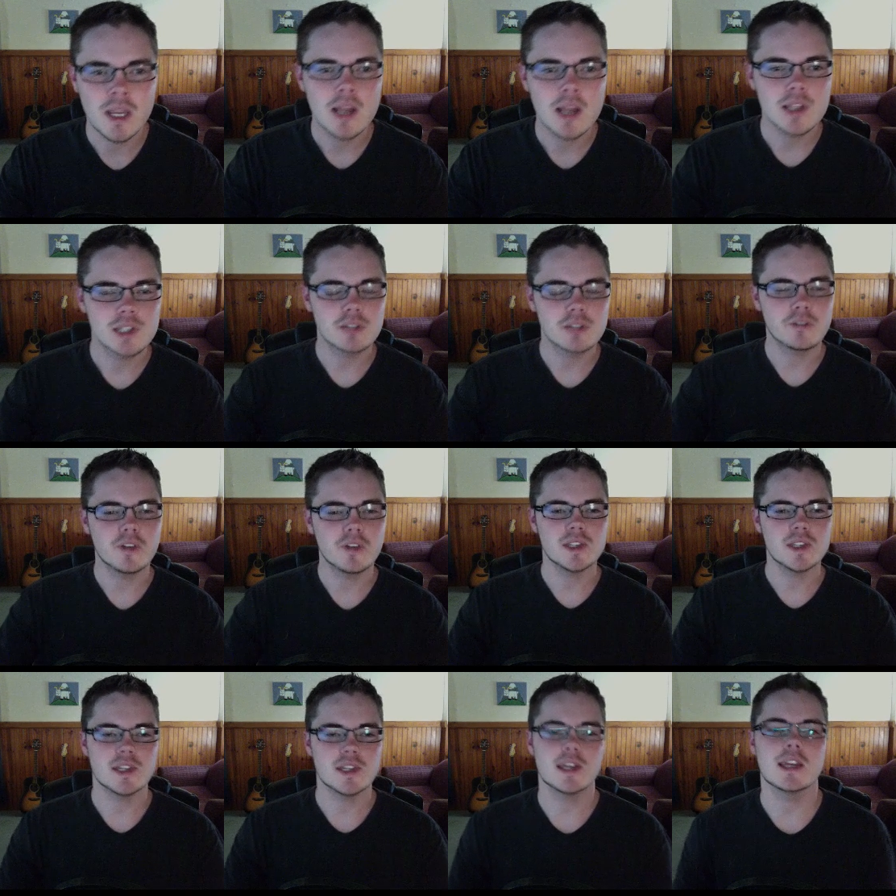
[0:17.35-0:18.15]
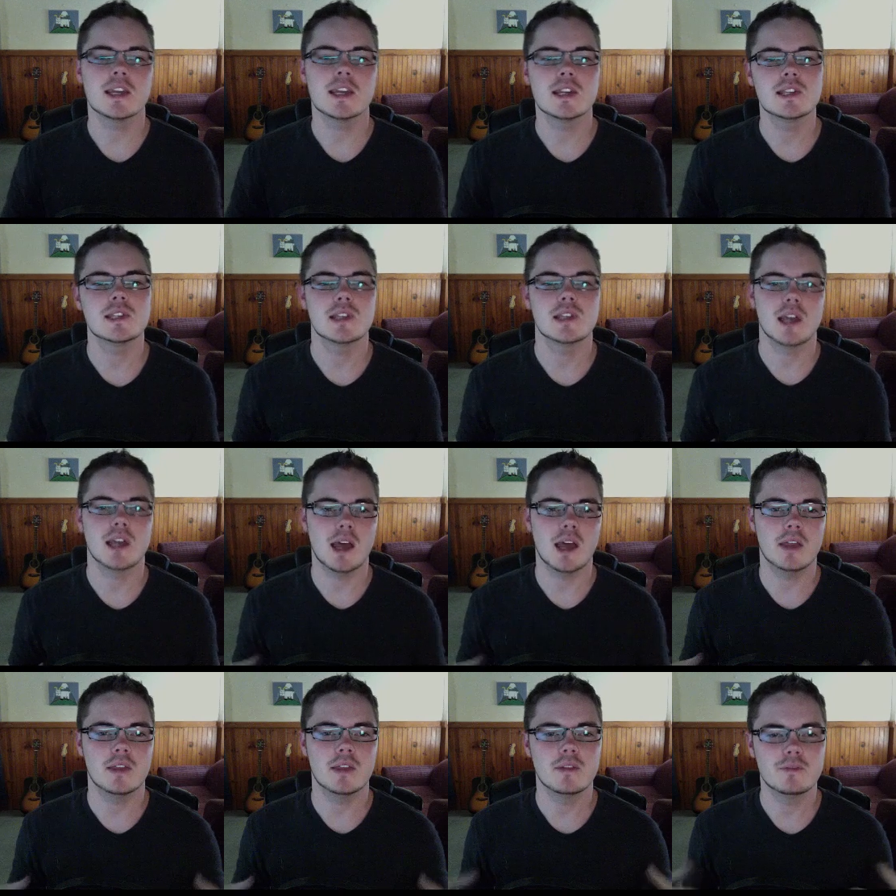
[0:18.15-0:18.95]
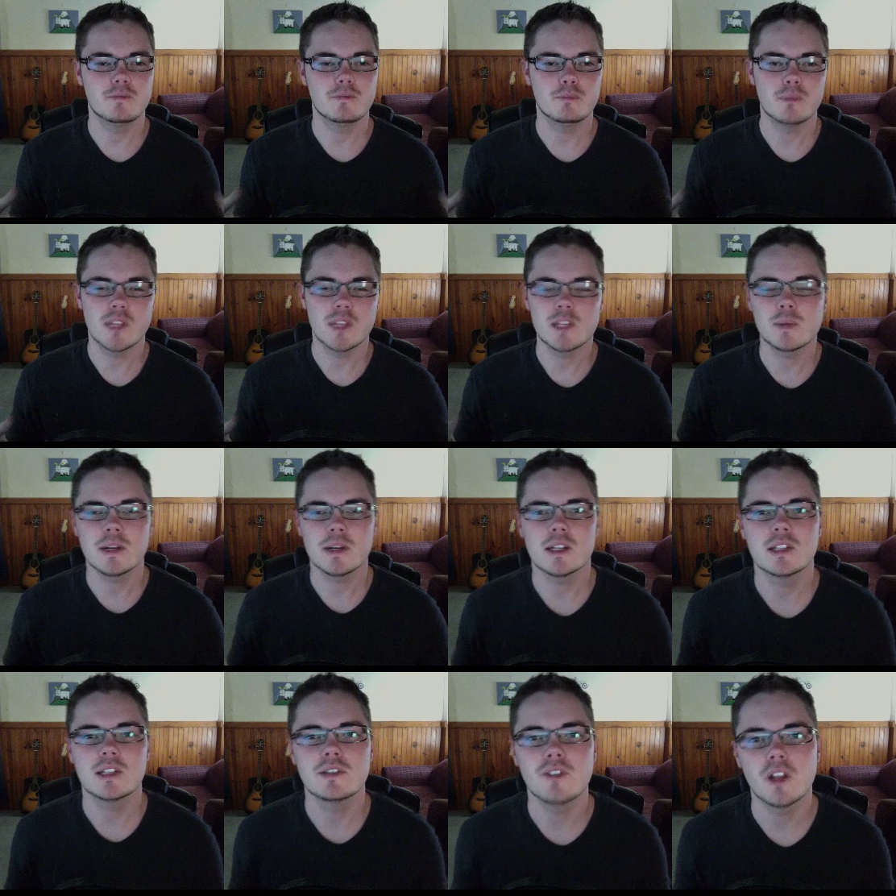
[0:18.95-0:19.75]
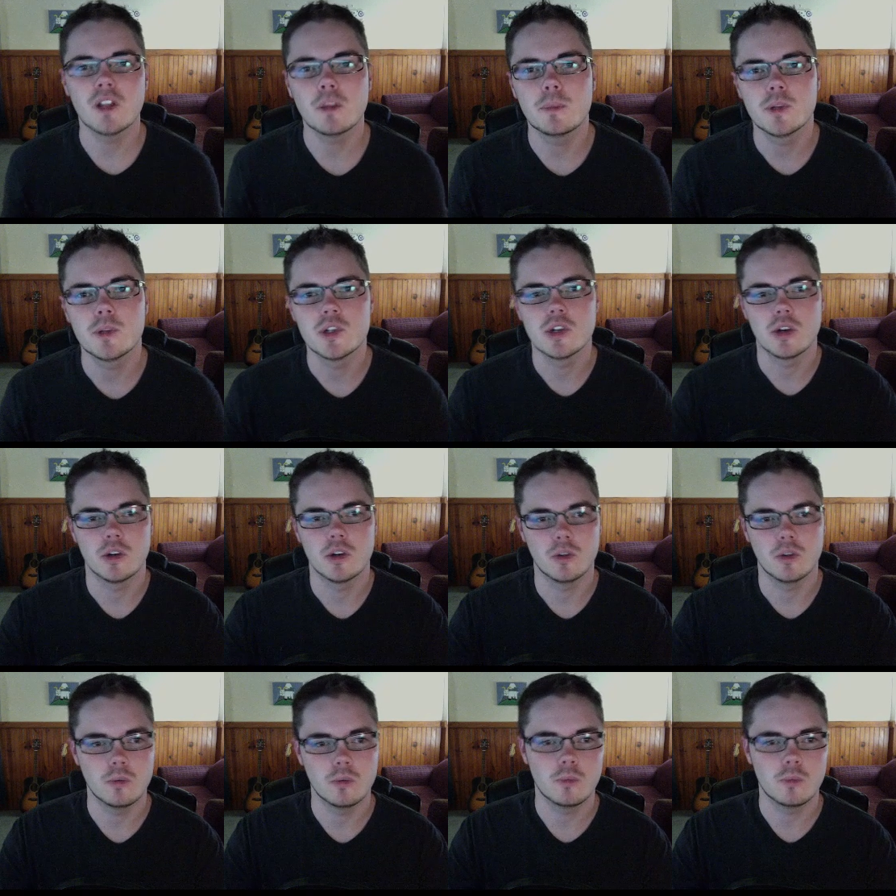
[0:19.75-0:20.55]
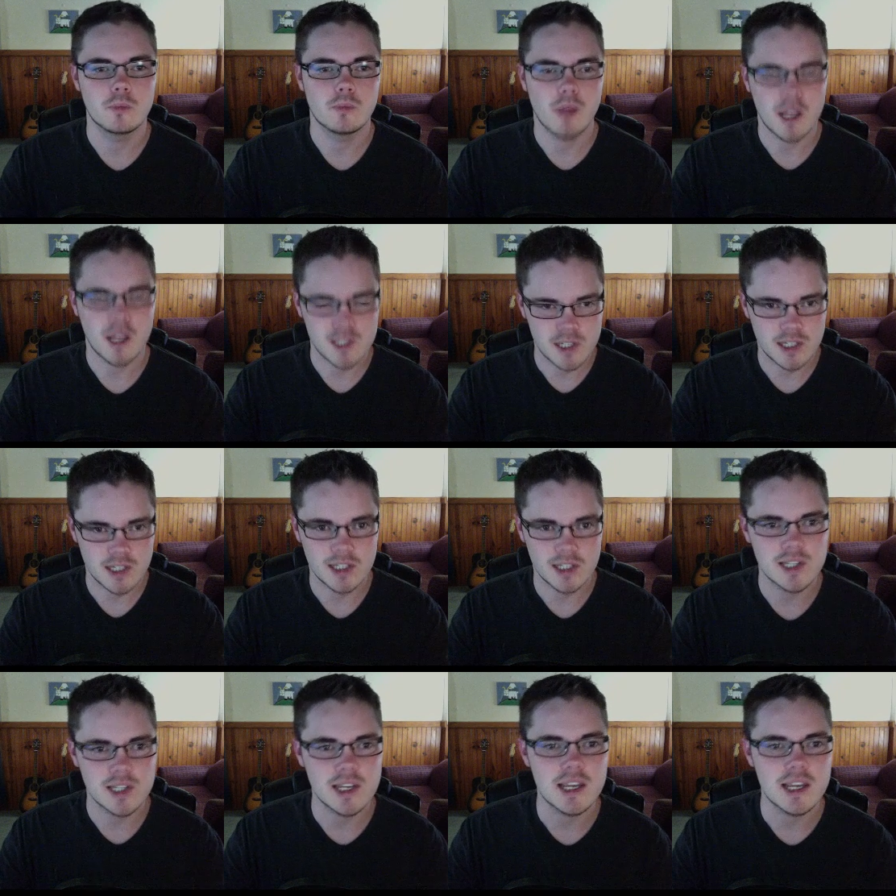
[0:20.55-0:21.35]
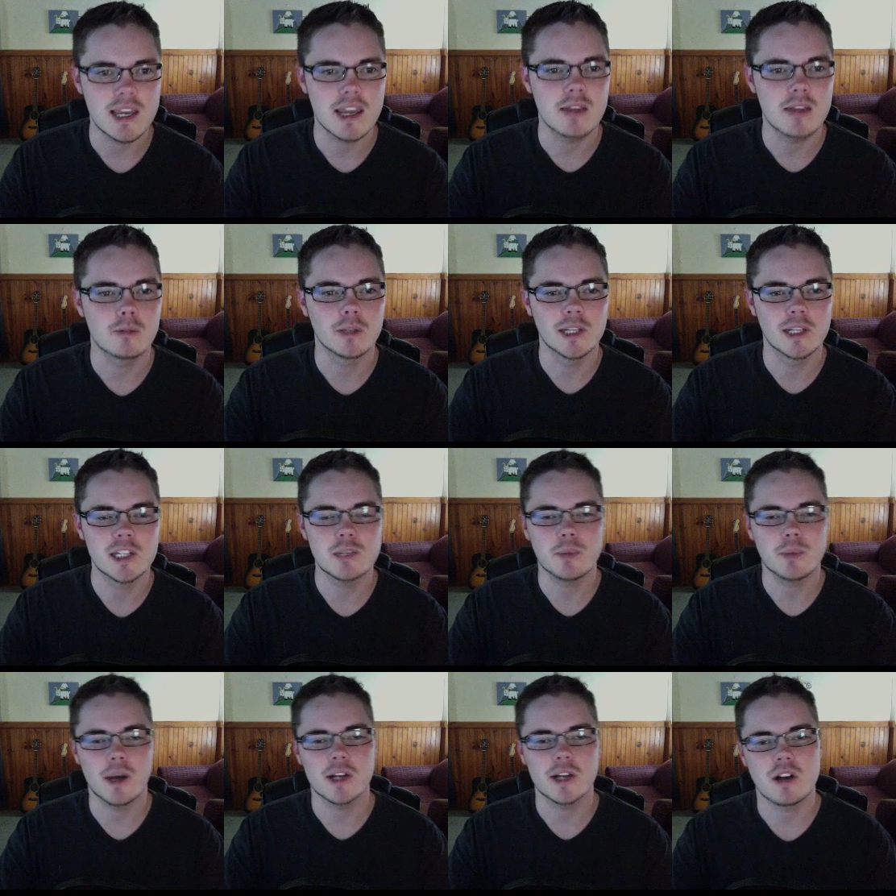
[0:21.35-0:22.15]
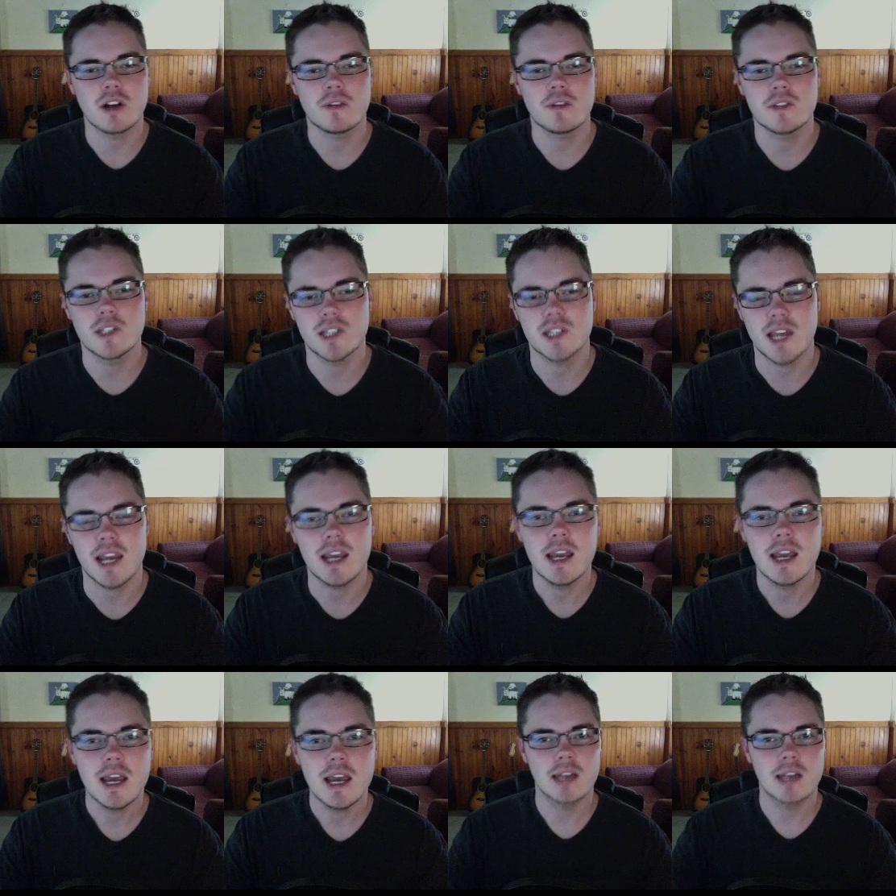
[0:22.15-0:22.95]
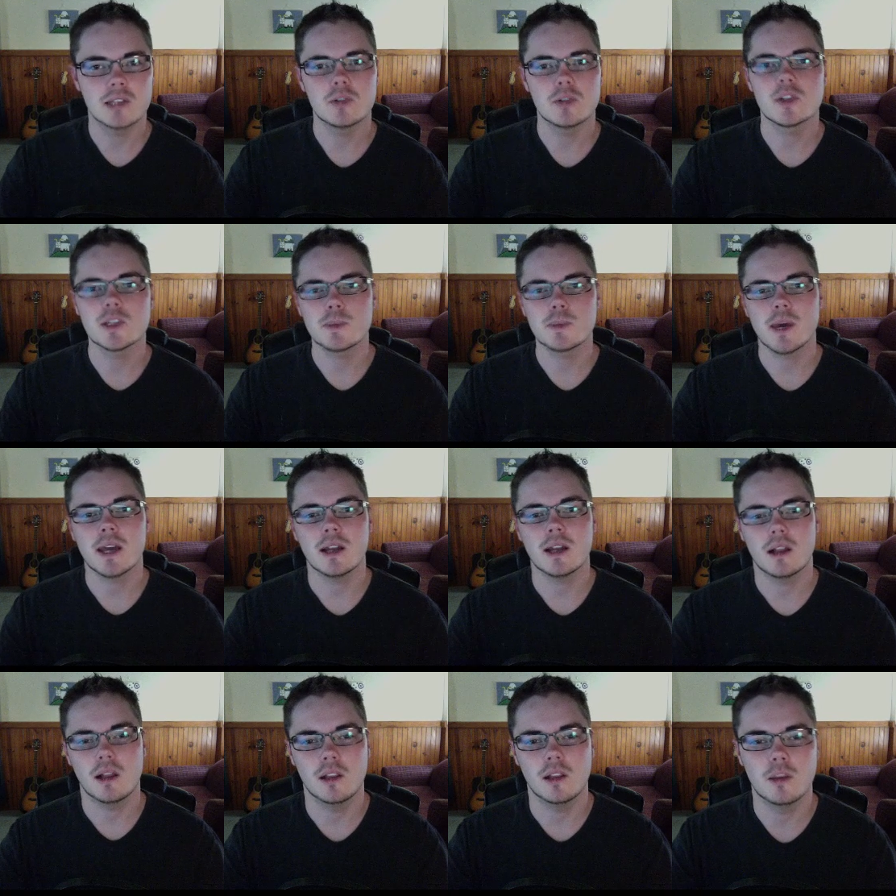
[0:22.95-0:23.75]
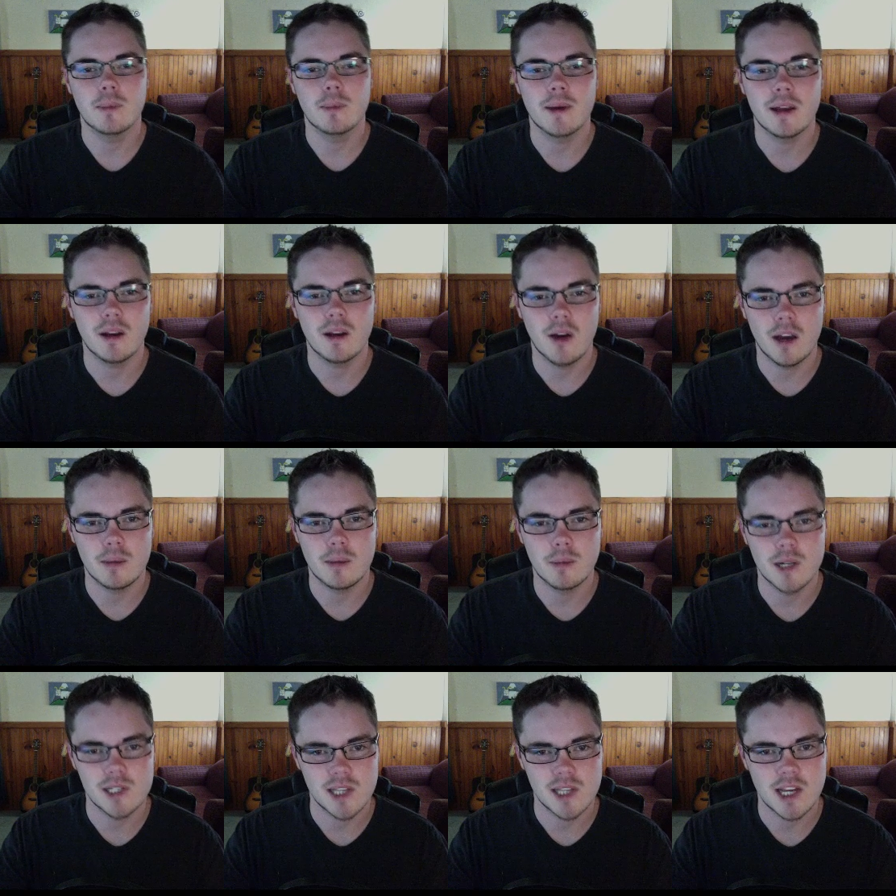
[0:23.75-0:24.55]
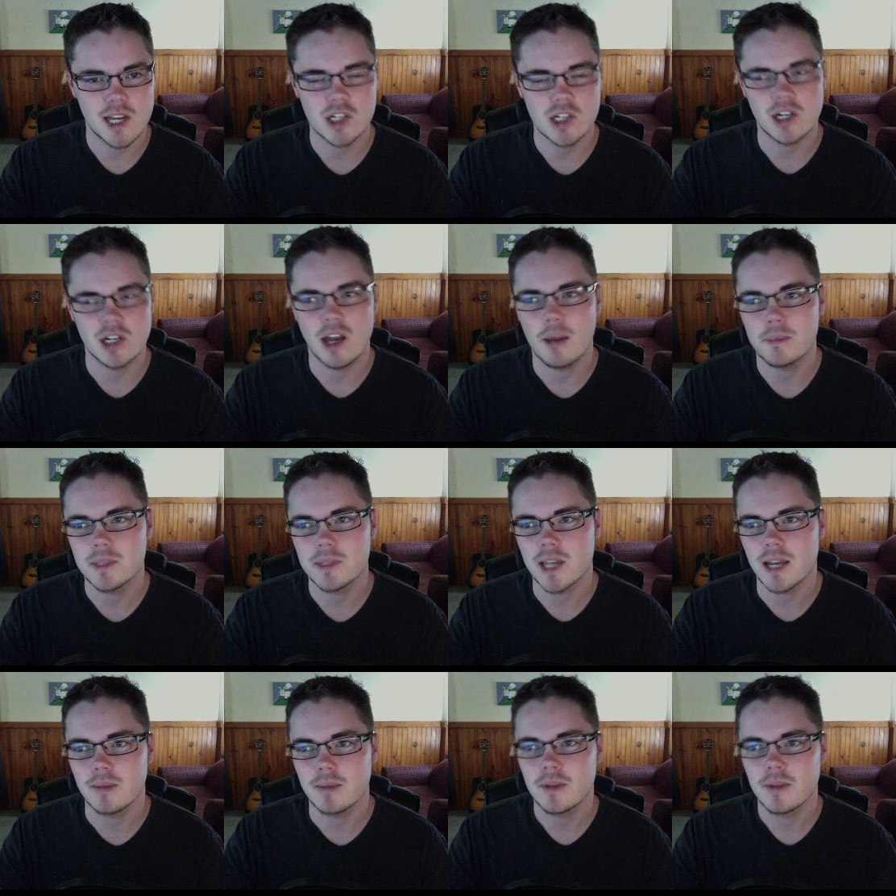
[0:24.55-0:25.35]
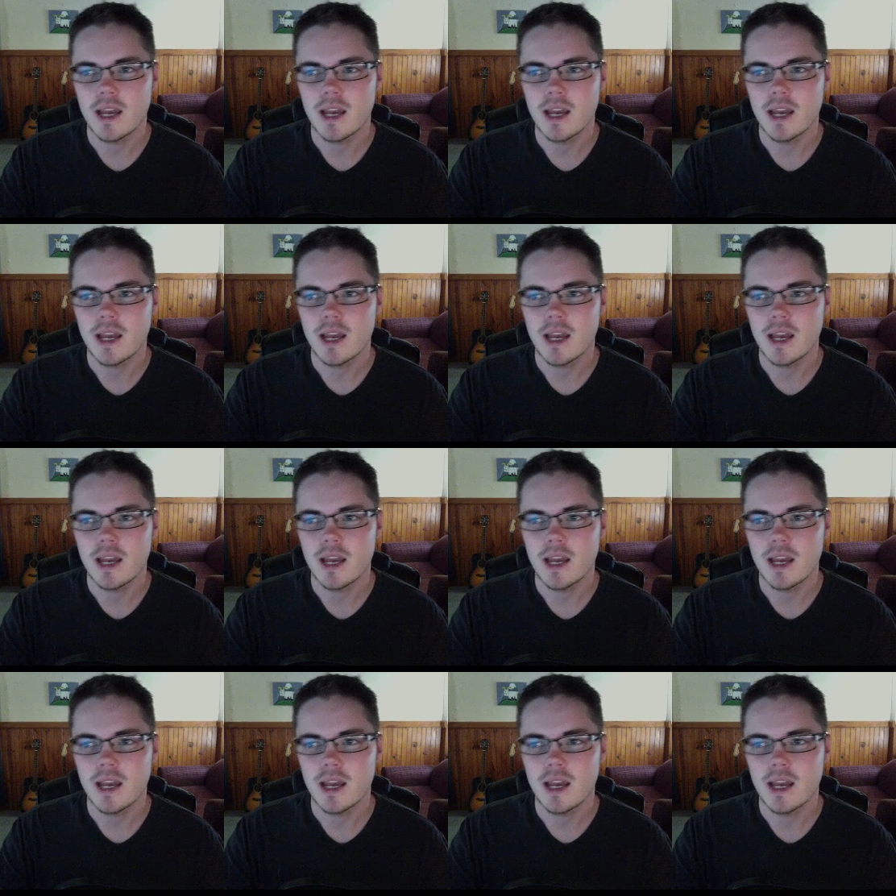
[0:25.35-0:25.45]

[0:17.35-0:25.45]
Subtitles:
So the first thing is that there's been a developer journal, as you can see here, released by Travis Day, and it talks a lot about itemization update.